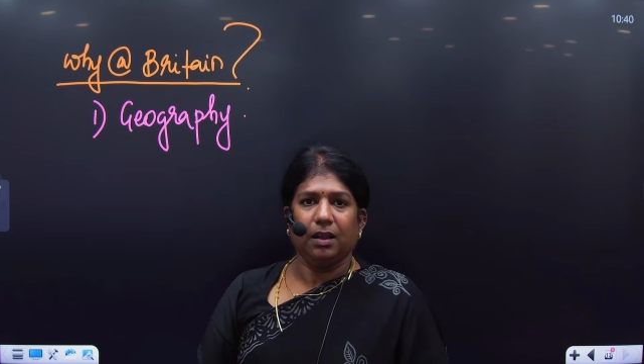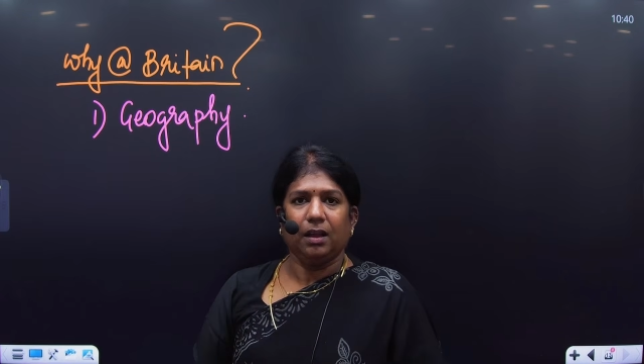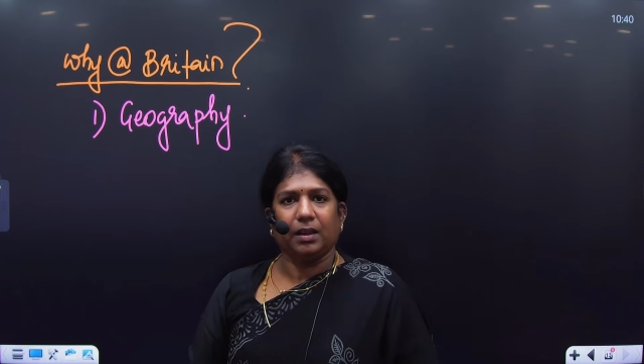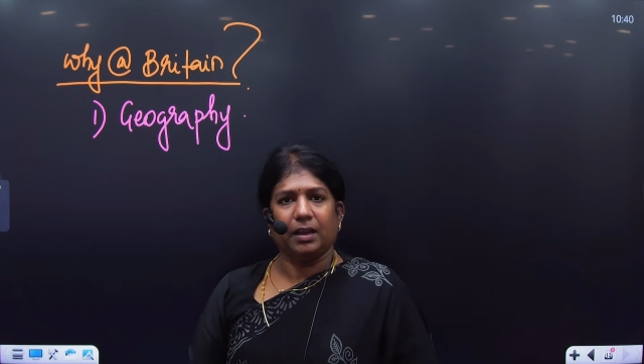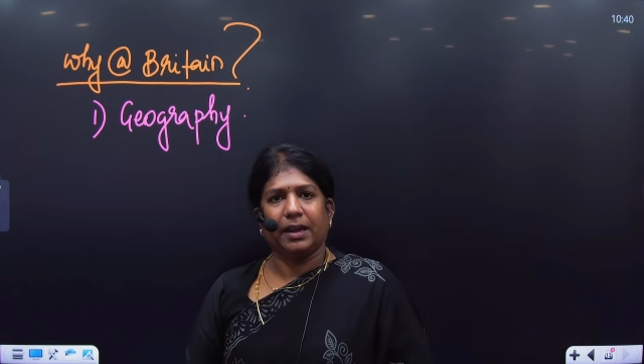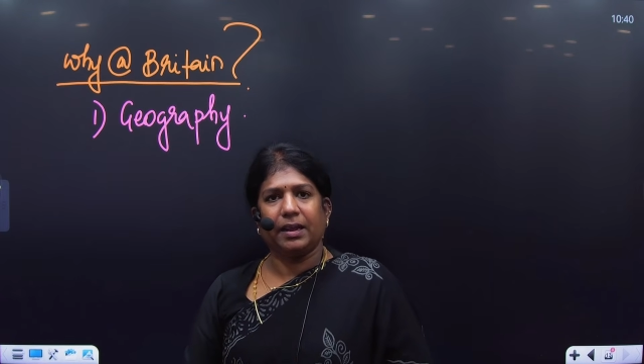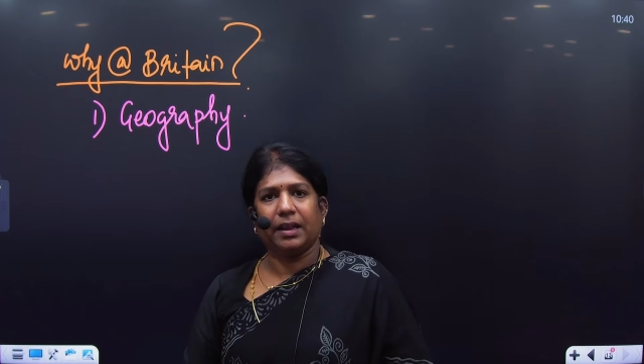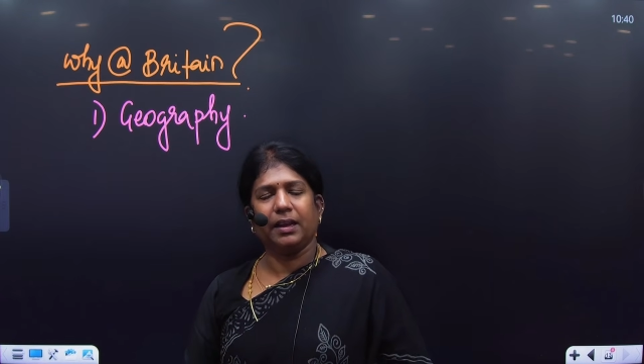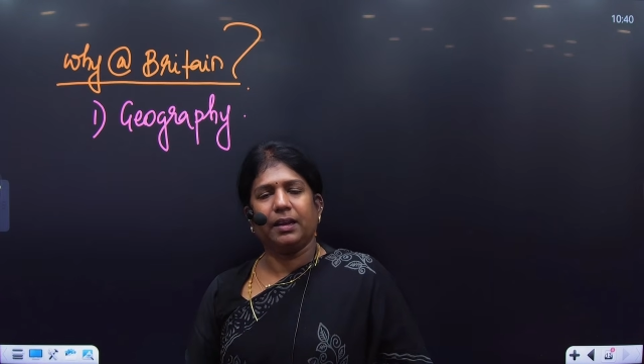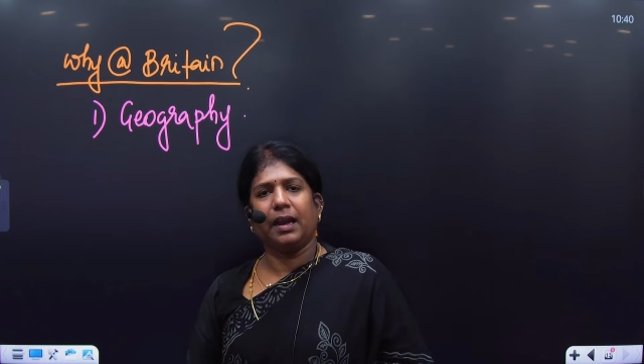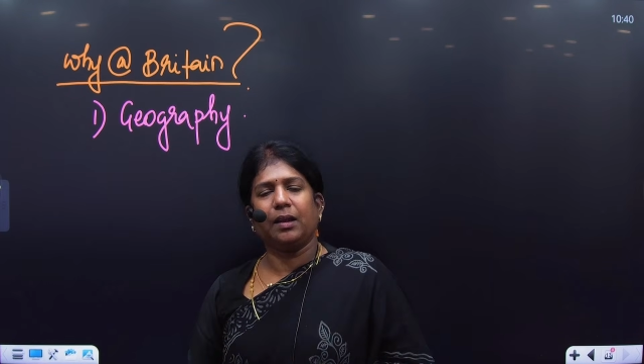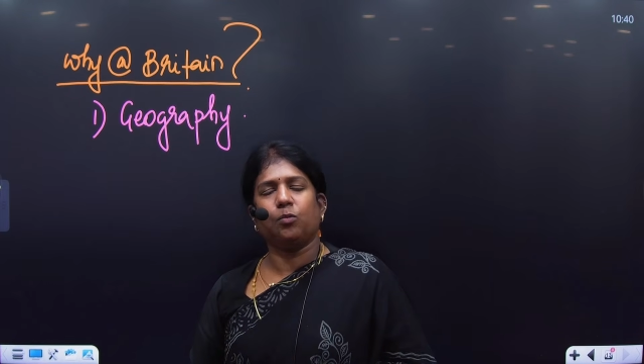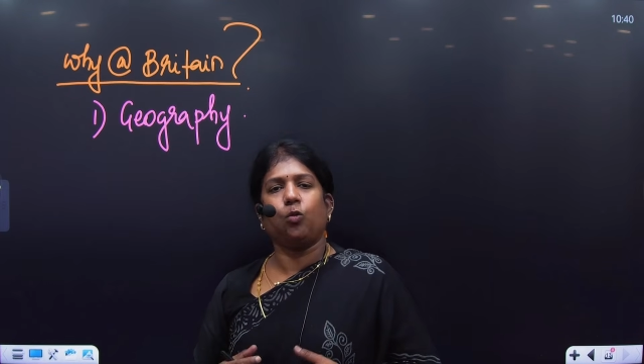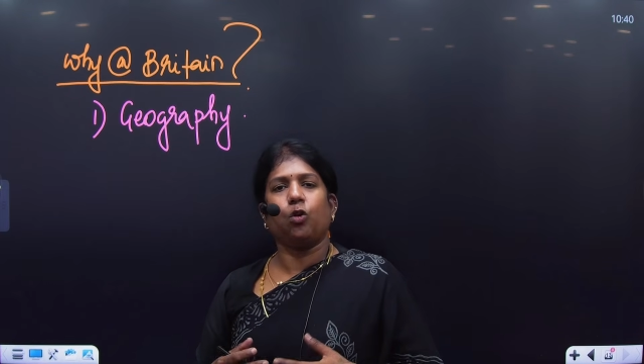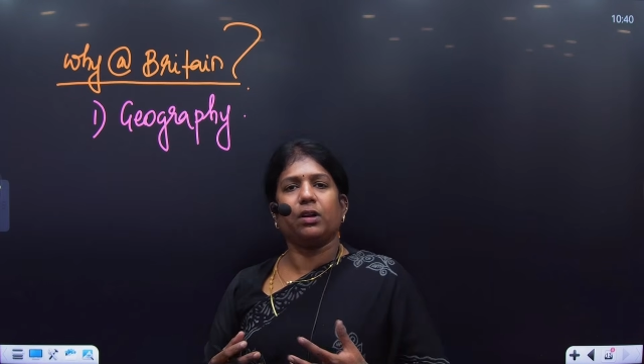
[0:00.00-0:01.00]
Getting it?
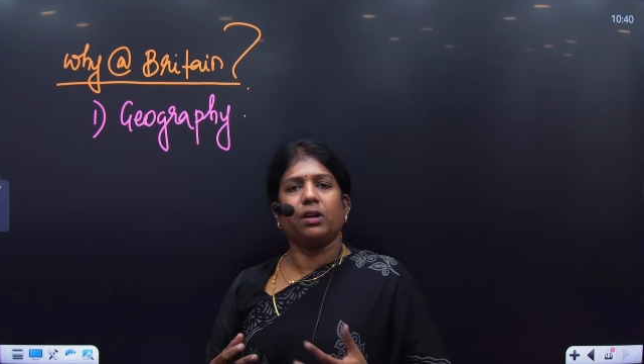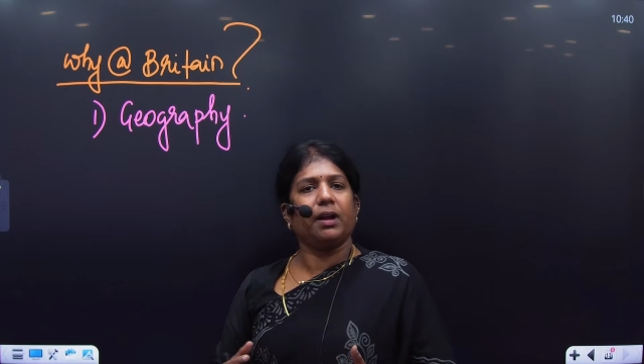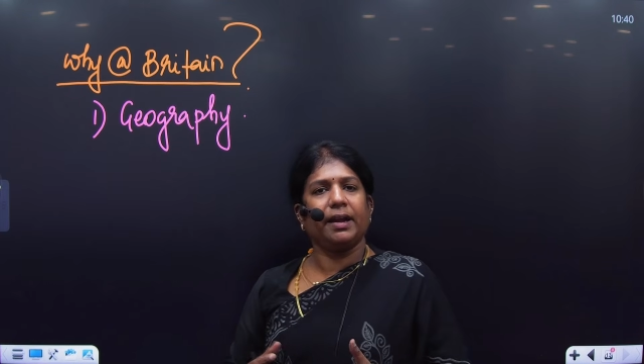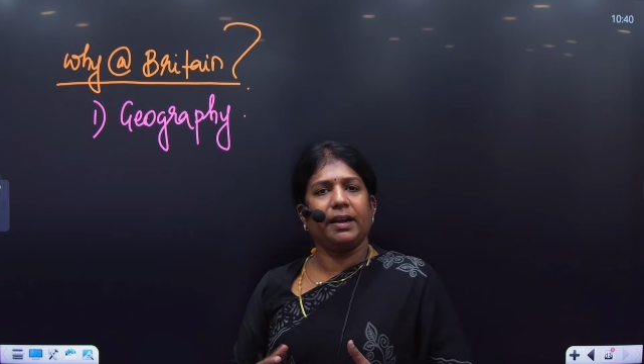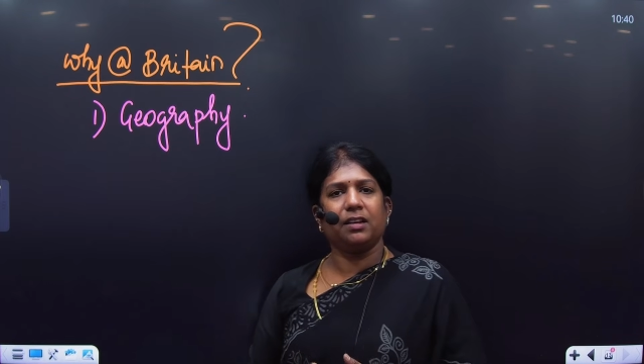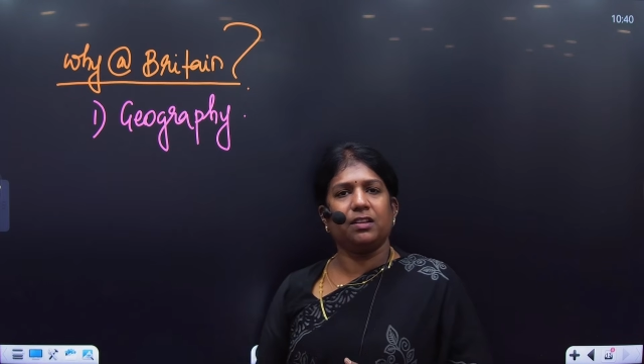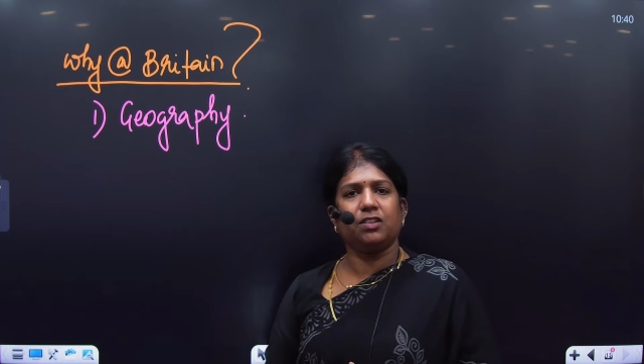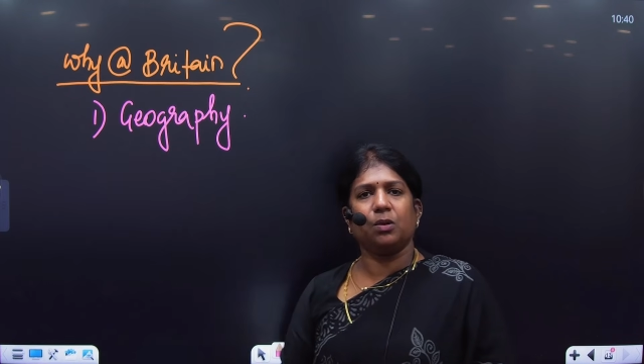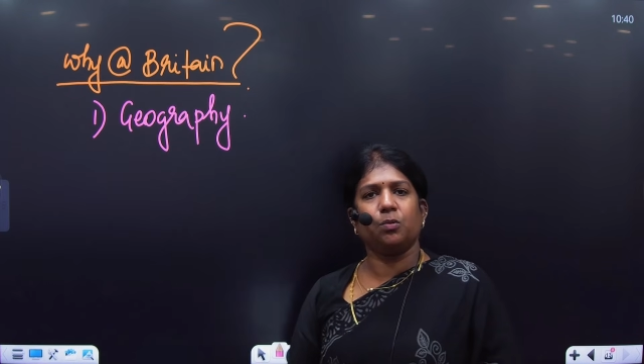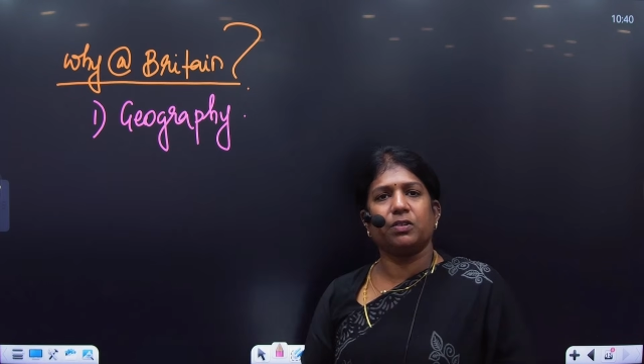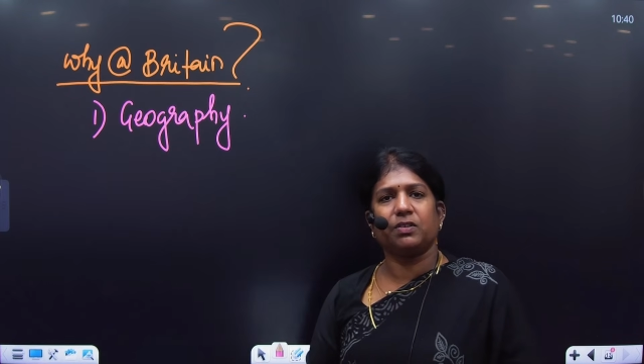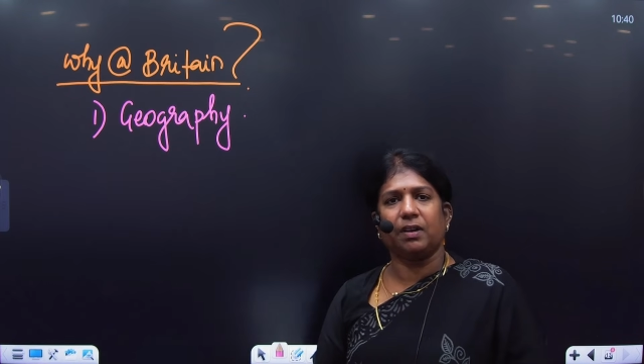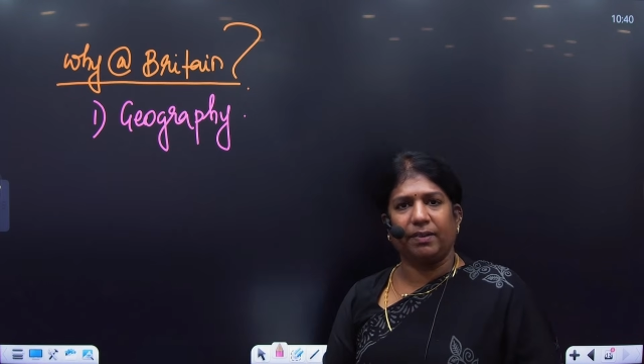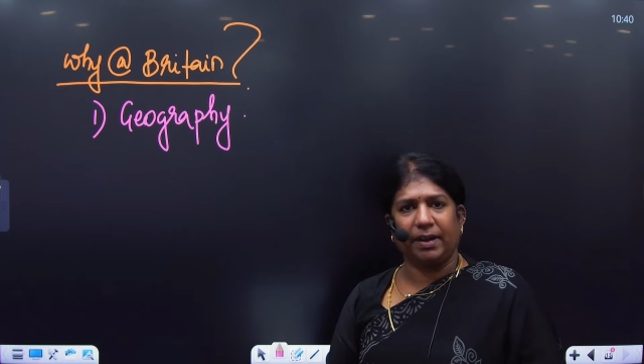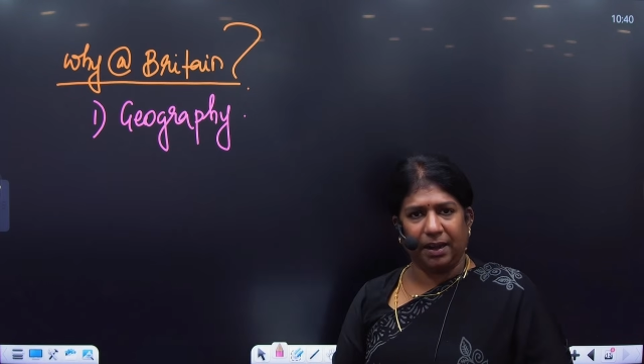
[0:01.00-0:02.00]
And water energy was
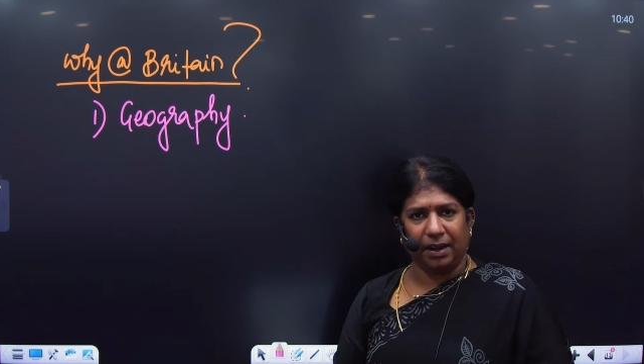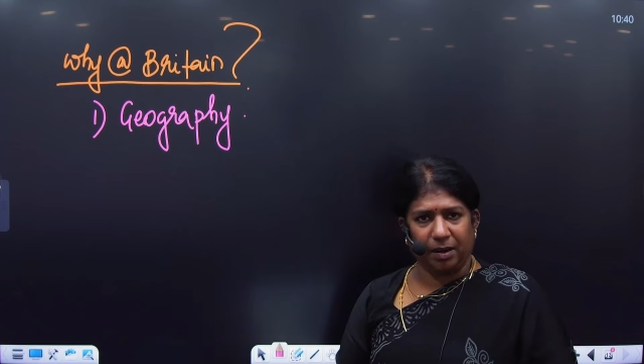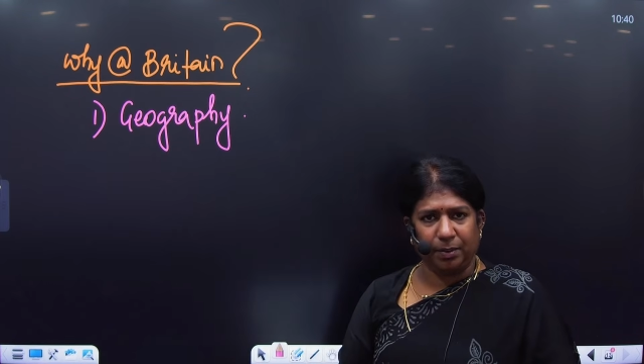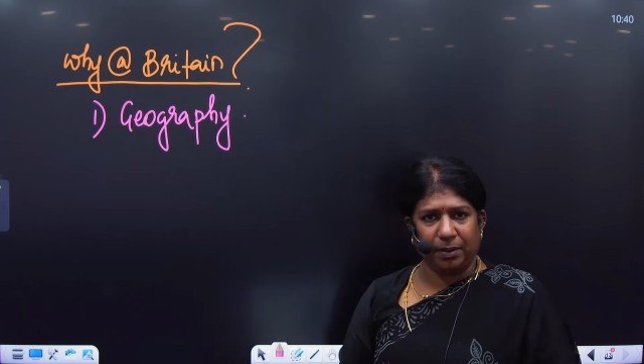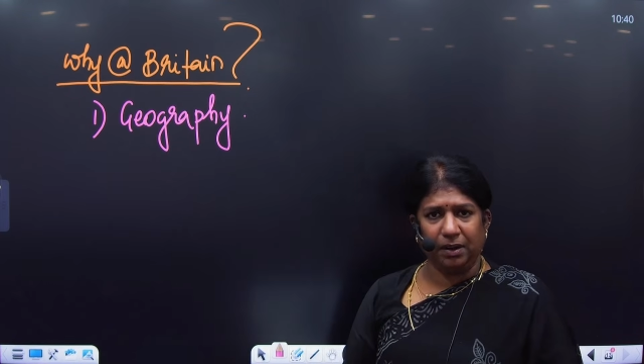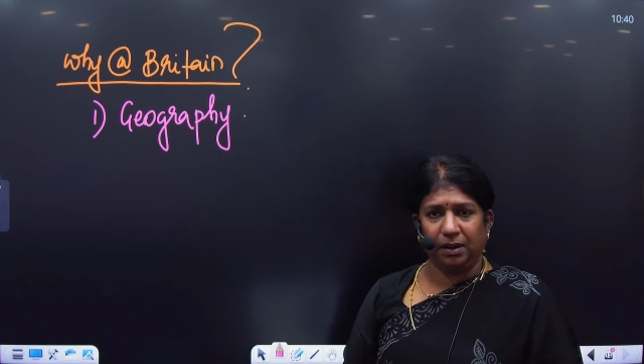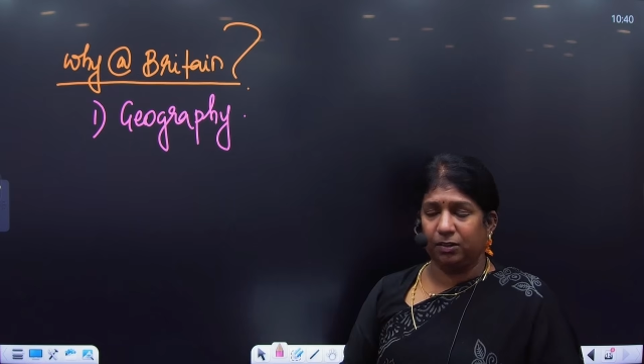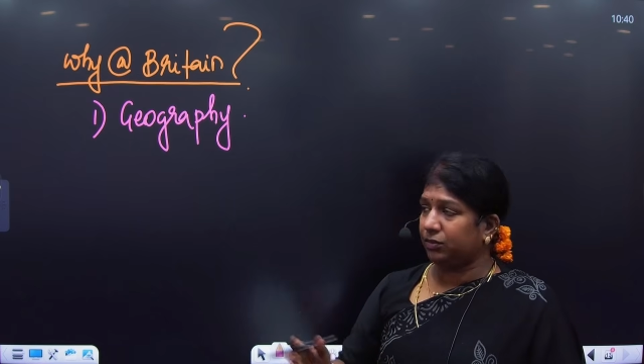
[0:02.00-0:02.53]
available,